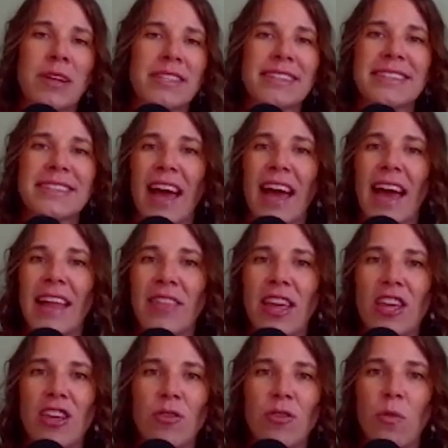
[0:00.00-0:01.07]
decide
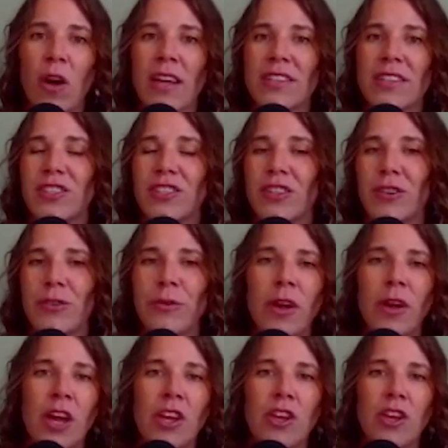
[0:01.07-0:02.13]
that you want to,
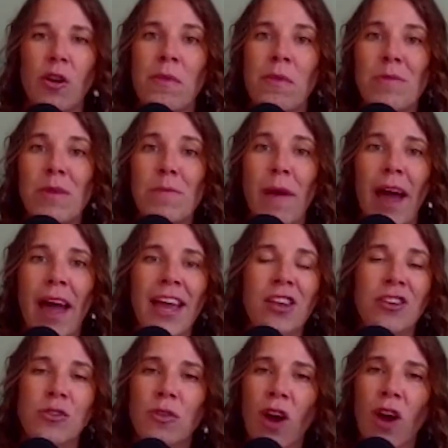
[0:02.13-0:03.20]
maybe buy a
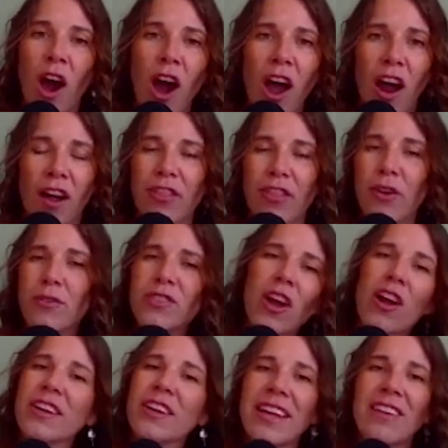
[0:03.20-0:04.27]
new car, those
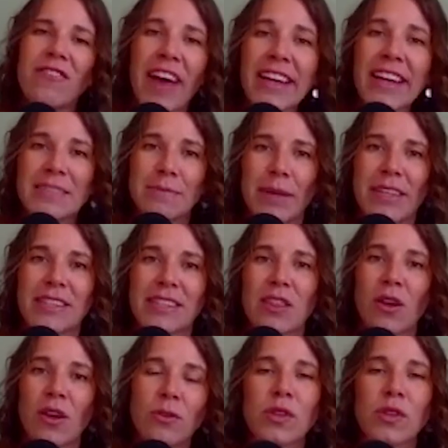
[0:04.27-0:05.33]
aren't investments.
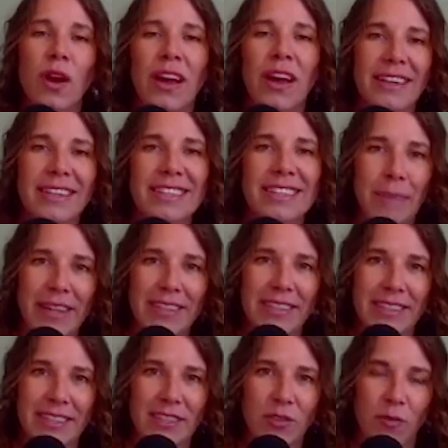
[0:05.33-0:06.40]
Those are
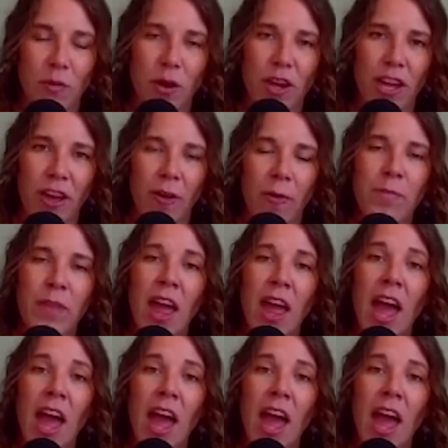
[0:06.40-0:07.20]
expenses for you.